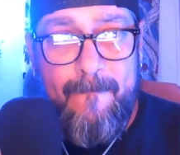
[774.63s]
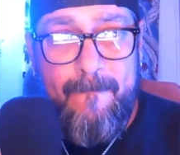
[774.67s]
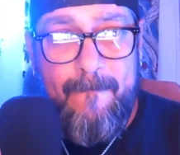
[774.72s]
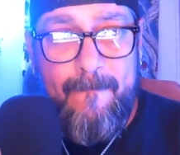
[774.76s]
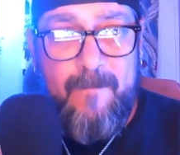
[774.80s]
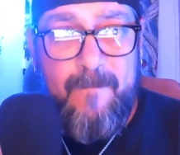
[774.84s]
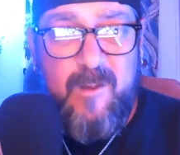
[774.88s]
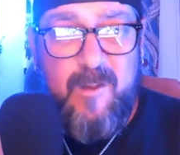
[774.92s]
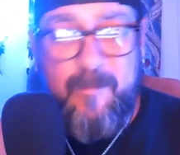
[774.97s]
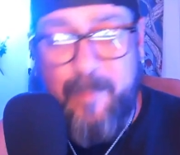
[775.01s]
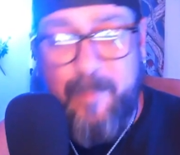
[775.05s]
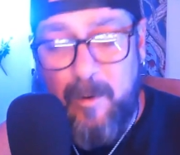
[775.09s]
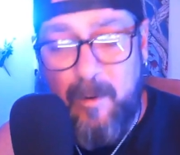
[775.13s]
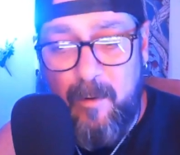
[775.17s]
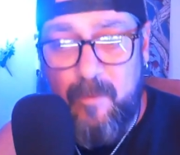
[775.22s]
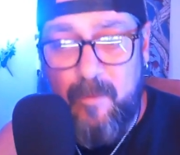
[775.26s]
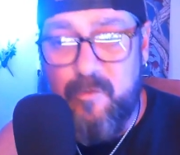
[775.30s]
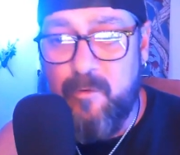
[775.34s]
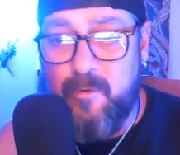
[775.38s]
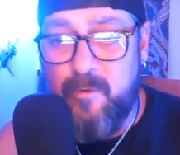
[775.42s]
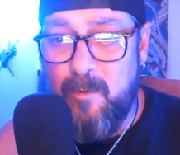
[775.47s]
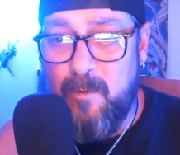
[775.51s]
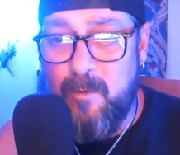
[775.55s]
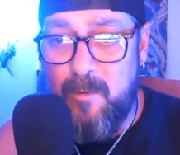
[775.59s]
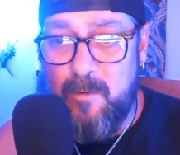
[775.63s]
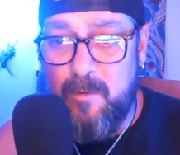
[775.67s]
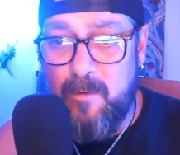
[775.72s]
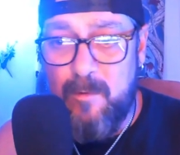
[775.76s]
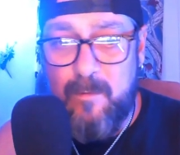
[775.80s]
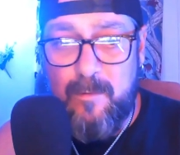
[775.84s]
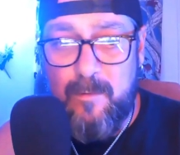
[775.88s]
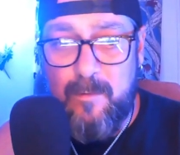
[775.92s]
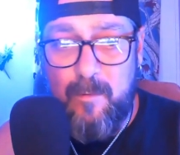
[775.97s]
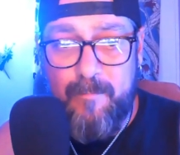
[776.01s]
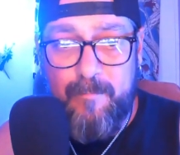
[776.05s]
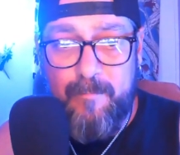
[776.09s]

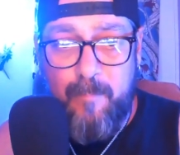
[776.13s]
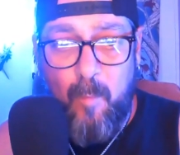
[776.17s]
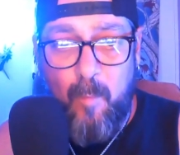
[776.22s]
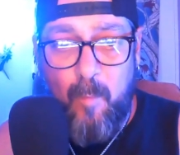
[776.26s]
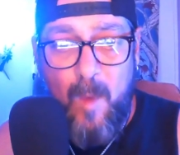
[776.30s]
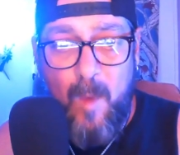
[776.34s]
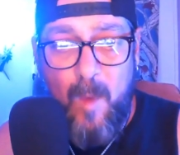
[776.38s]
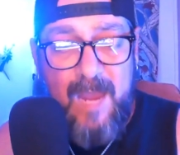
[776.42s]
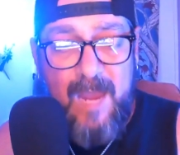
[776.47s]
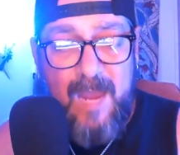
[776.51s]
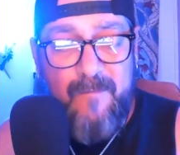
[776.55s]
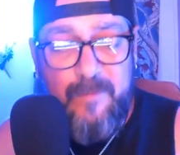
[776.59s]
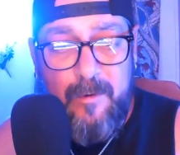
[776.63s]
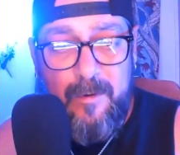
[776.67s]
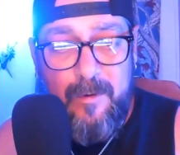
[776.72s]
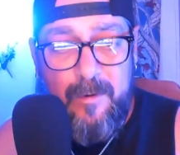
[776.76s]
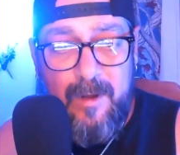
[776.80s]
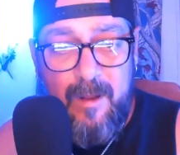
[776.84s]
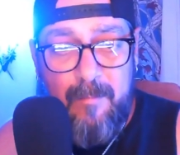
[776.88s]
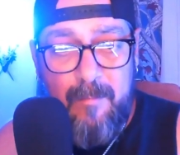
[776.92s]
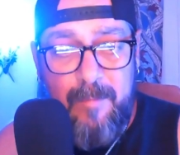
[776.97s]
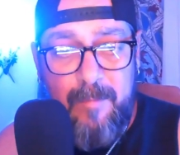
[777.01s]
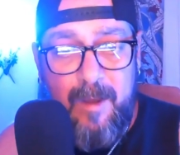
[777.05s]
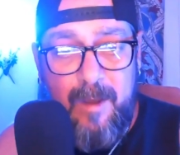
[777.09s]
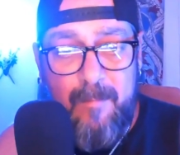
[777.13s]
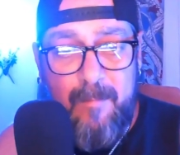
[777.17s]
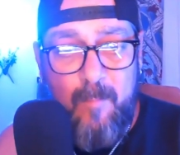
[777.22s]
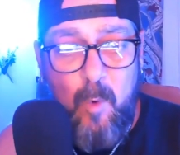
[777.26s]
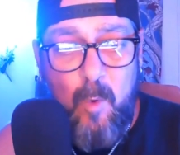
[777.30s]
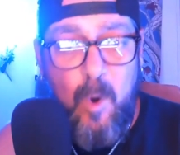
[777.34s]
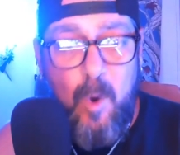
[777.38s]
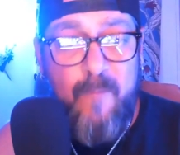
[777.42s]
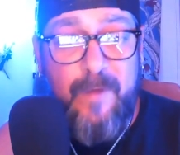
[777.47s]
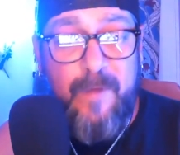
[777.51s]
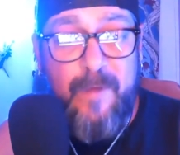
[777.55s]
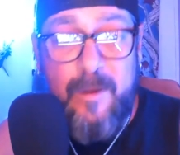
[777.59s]
spiritual way of doing it, but
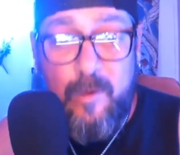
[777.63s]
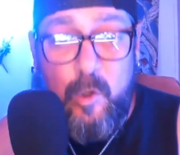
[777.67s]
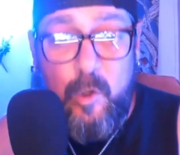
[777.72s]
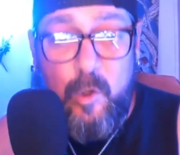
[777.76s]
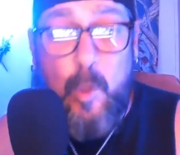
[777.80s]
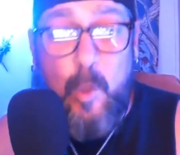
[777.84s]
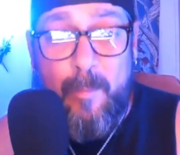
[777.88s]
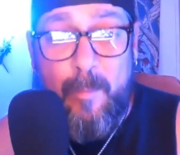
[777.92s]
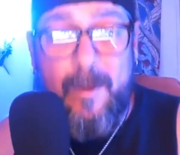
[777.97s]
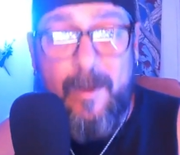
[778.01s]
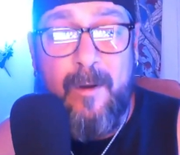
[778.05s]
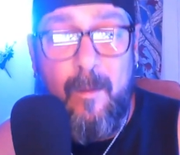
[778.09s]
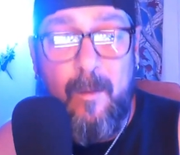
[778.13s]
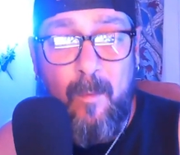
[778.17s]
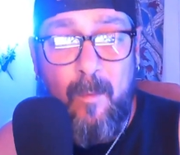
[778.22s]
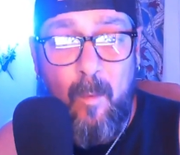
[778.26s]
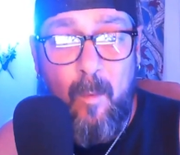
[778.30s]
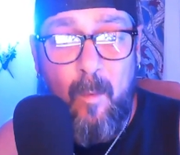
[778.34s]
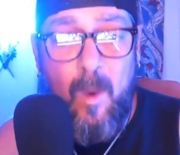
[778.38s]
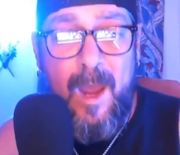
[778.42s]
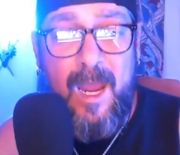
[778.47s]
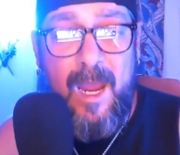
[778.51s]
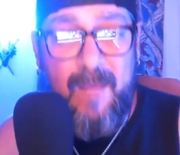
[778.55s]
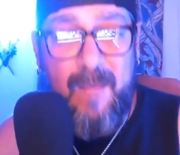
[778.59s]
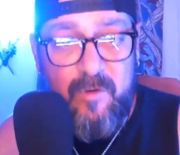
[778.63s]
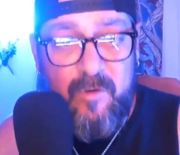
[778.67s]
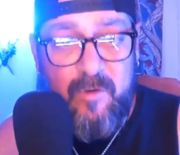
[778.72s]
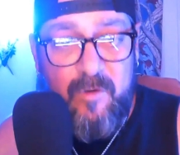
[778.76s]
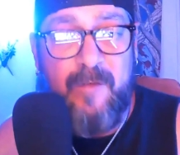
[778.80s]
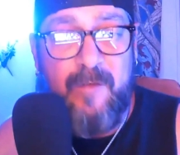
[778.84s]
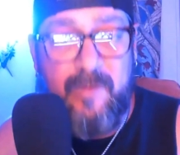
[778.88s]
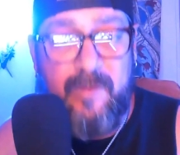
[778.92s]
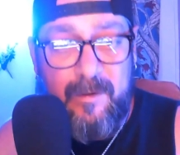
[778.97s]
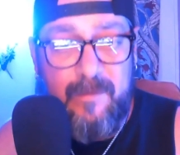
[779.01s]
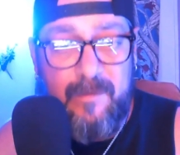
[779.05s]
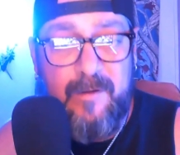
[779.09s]
more of a human way of
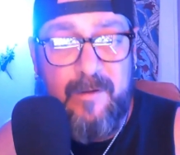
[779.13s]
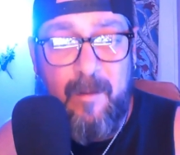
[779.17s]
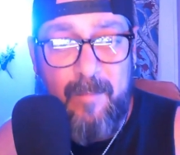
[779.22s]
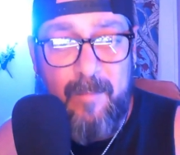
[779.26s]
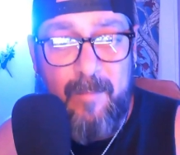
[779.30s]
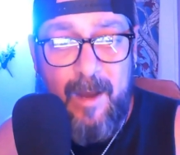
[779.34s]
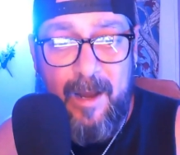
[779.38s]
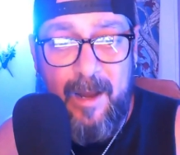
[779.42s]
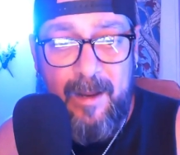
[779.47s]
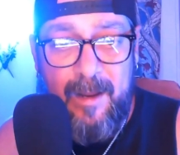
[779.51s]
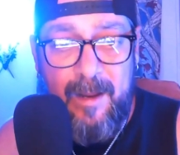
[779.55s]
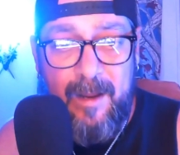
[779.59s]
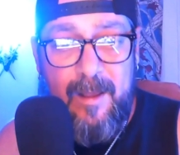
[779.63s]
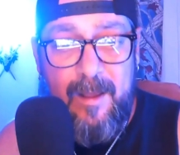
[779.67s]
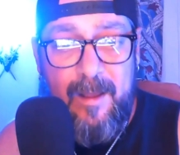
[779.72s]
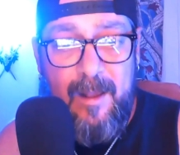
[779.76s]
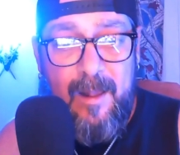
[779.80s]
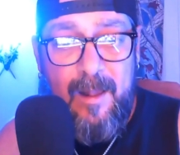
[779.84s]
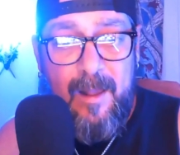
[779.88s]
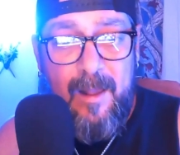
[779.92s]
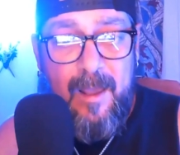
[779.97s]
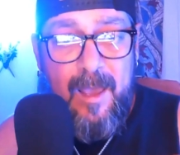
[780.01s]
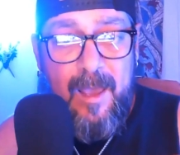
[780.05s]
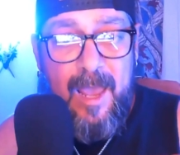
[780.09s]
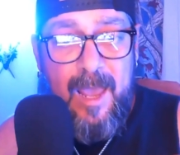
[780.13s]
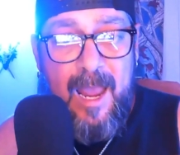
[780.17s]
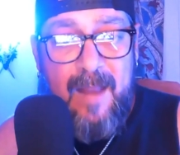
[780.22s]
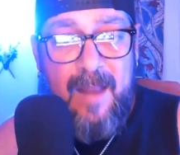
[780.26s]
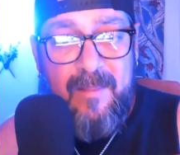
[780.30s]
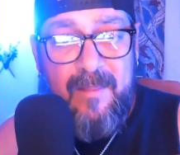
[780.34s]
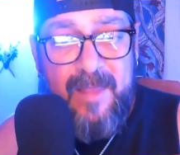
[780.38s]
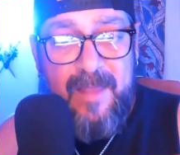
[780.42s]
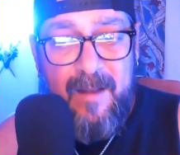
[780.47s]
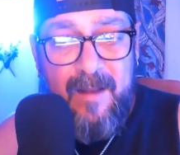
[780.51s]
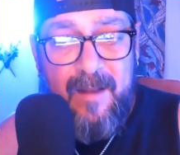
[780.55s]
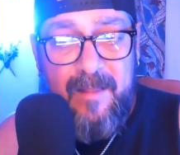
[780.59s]
touching somebody. And
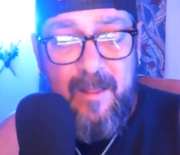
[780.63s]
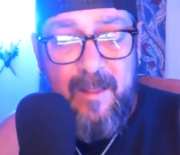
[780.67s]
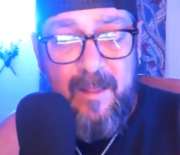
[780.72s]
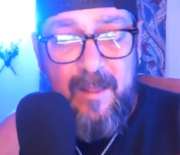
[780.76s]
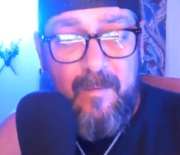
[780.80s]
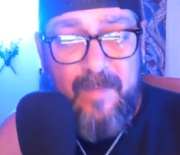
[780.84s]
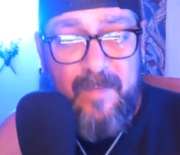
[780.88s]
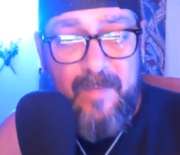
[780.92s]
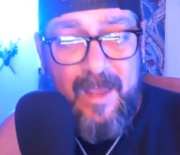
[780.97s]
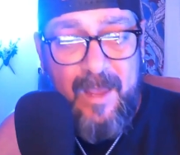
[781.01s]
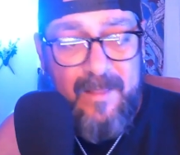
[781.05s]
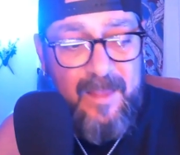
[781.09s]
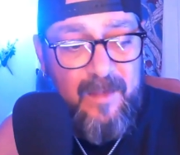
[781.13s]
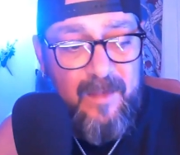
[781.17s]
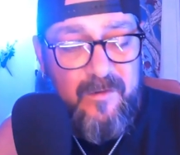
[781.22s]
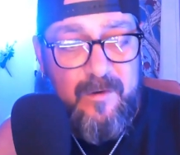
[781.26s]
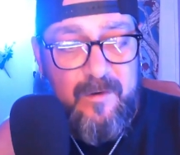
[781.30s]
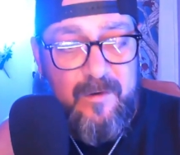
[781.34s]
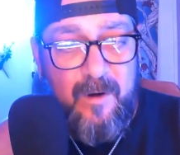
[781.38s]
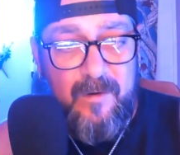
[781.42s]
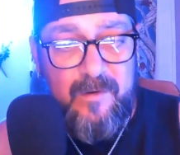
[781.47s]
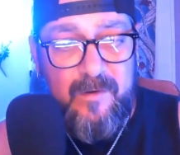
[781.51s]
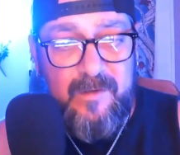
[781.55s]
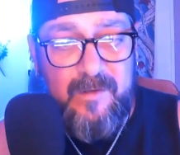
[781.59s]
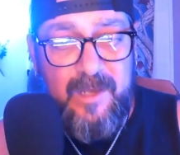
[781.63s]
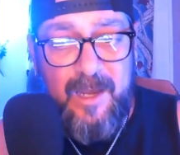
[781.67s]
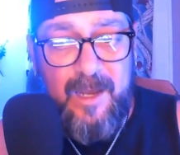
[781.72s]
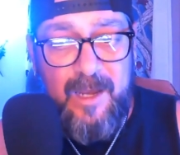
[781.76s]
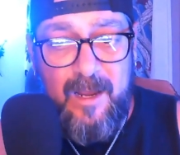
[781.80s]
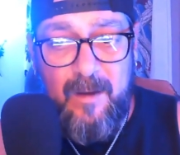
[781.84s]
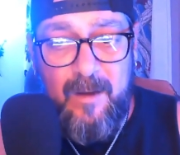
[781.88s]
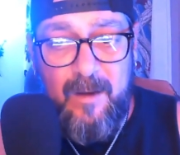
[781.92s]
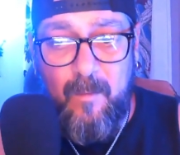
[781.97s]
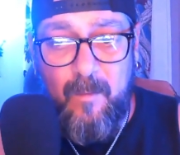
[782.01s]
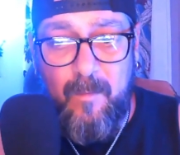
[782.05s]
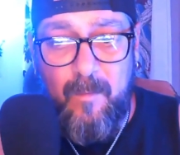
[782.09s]
then they'll then they start
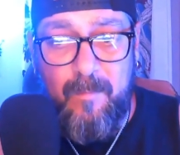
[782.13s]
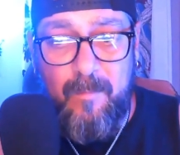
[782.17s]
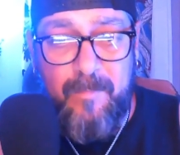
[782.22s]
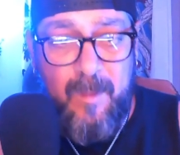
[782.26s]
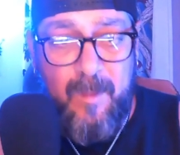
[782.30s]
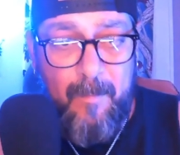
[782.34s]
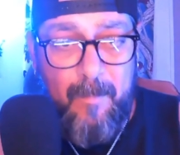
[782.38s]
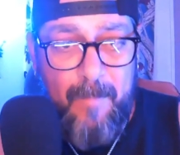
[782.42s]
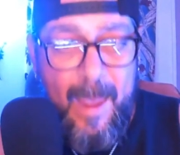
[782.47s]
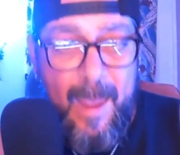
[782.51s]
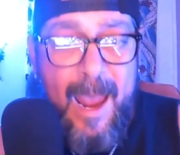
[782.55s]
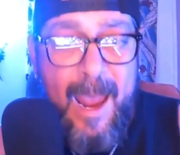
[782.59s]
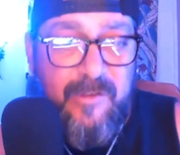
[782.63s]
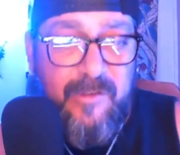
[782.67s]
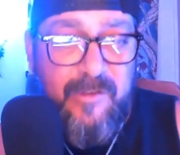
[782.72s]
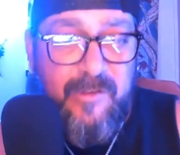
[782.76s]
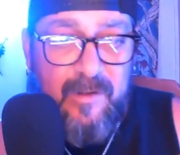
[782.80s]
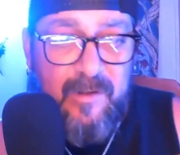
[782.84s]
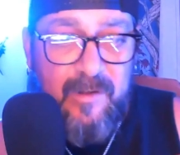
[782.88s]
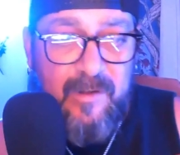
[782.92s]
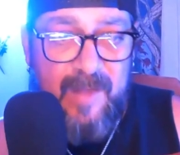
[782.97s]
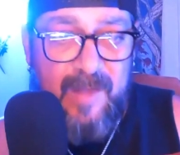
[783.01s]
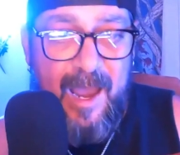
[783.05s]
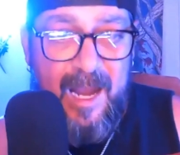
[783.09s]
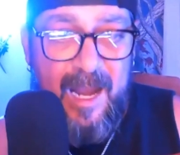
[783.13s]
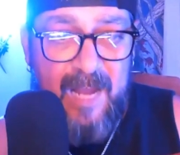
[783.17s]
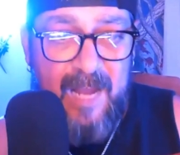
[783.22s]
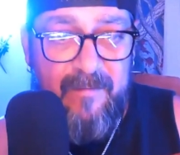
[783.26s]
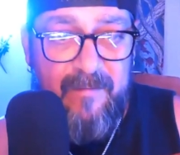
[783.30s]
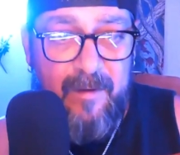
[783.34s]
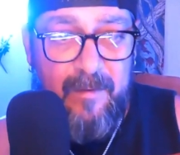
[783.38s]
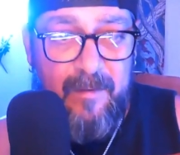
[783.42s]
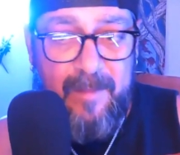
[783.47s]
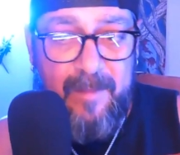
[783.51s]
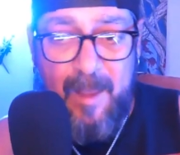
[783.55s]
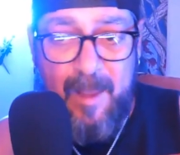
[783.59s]
seeing the magic side of
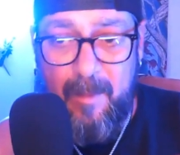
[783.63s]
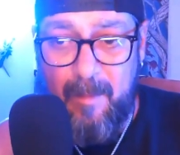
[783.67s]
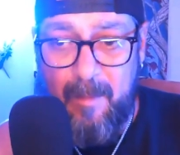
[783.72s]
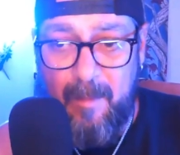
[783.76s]
it. The, the